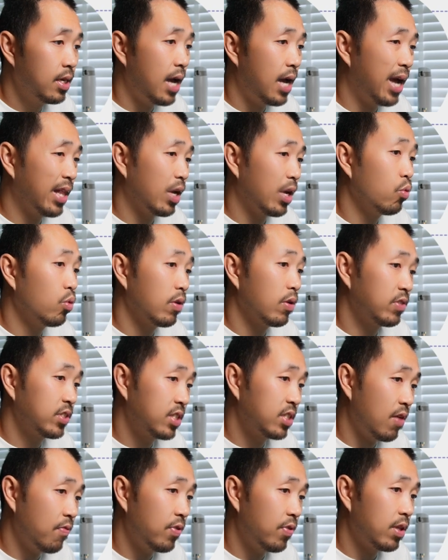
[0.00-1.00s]
and I would have
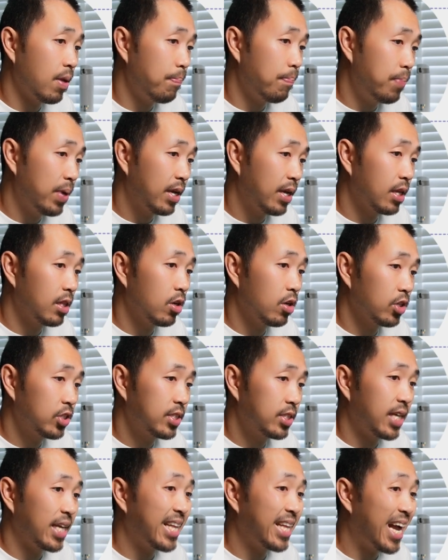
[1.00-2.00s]
suffered a bigger loss
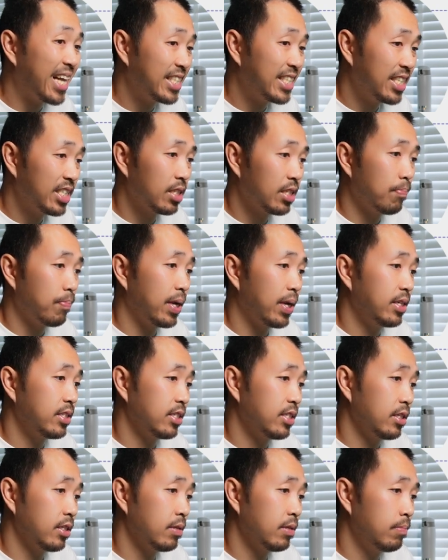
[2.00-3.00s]
than
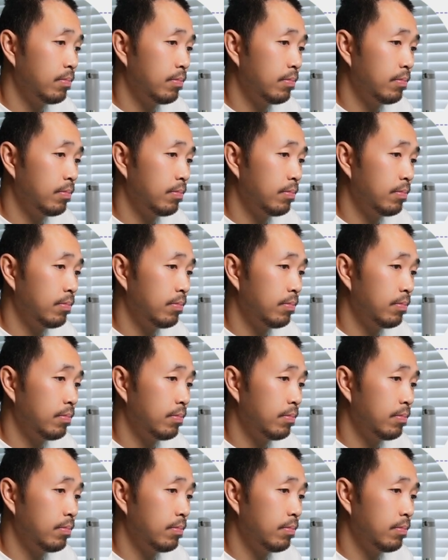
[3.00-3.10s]
anticipated.